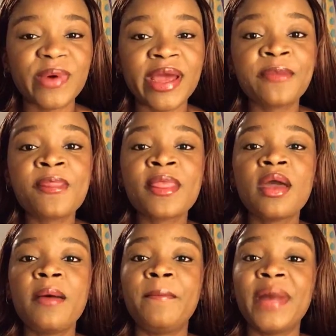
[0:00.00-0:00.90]
where
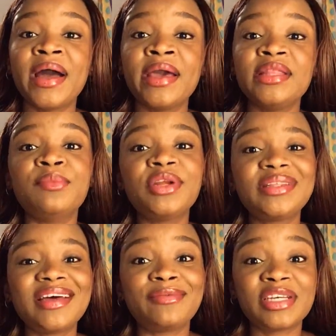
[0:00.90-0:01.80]
the money
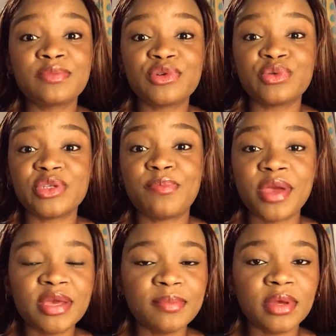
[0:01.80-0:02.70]
that Erasmus was
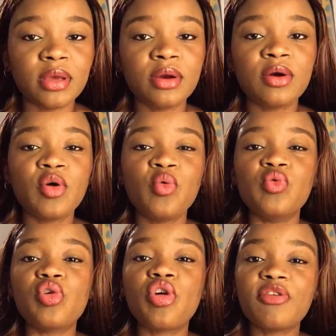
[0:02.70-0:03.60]
paying me
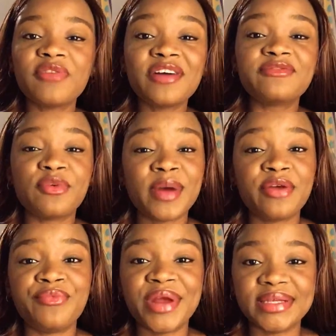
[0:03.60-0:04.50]
will cover for my
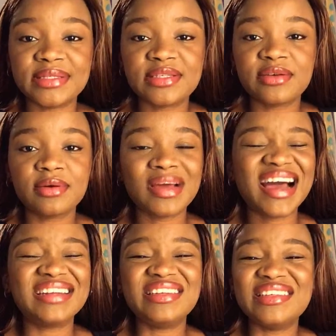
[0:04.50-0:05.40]
rent
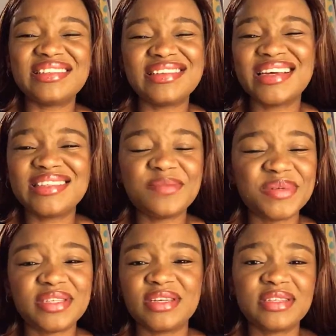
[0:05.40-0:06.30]
at least
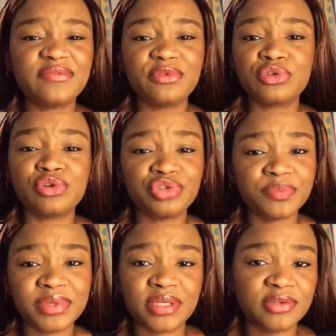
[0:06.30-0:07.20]
90%, if not
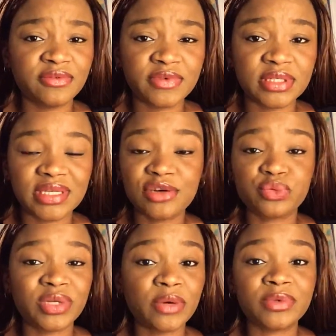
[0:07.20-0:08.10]
100% of it. That was
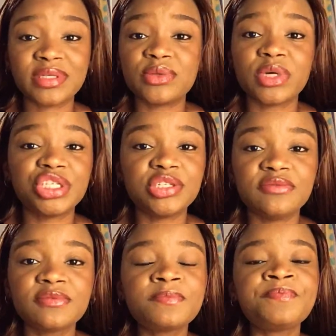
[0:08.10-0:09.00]
what I wanted to
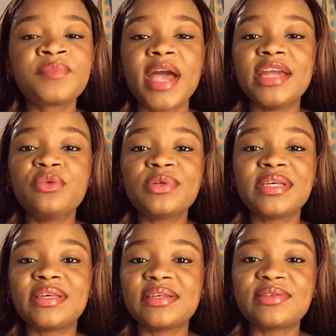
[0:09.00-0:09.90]
achieve. I didn't want
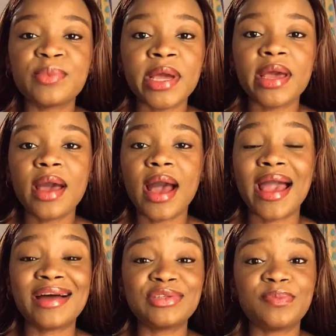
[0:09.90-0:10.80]
a case where I
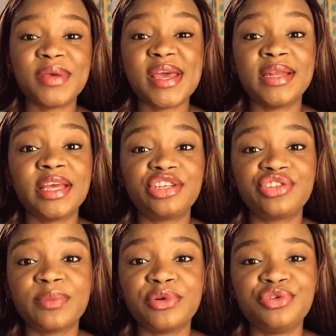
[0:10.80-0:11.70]
had to pay any
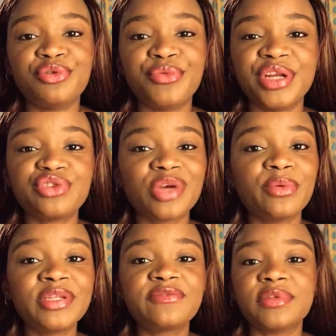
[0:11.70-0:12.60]
extra money on rent, so I
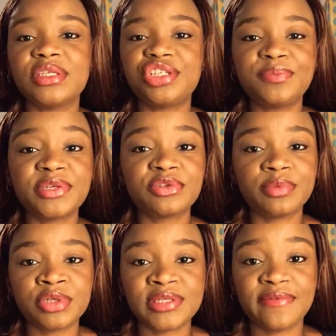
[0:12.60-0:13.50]
went for the cheapest
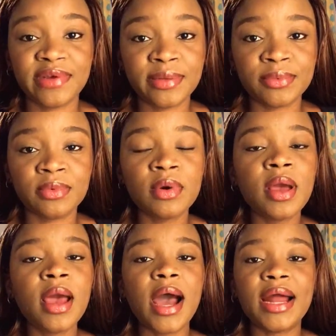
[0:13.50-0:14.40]
options available.
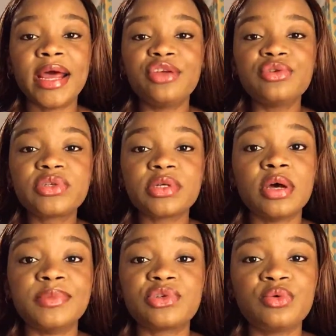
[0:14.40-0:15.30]
And I used
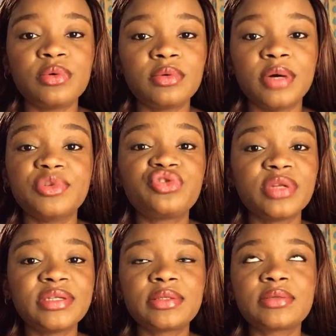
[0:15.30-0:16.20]
school
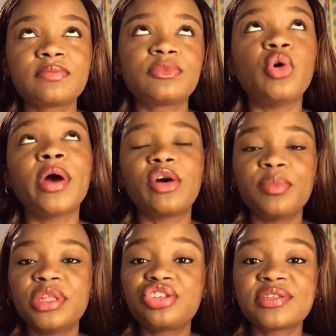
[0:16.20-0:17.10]
students or
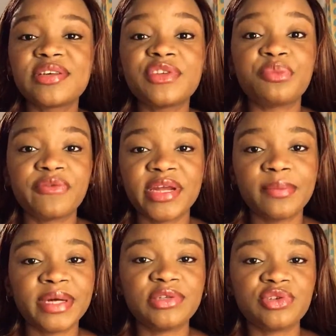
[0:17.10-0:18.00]
accommodation service
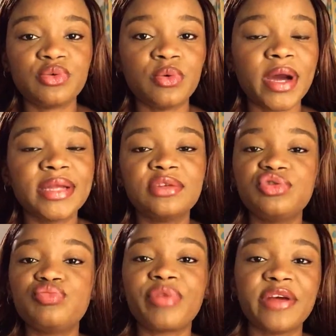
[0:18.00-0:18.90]
provided by the school. I didn't
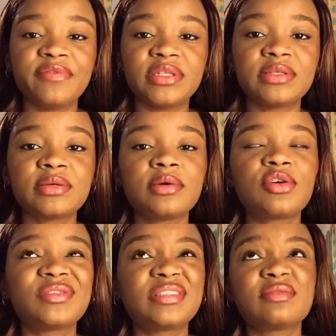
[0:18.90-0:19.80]
do private,
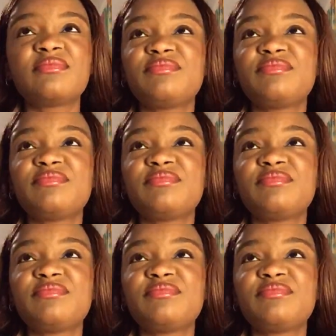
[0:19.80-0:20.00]
because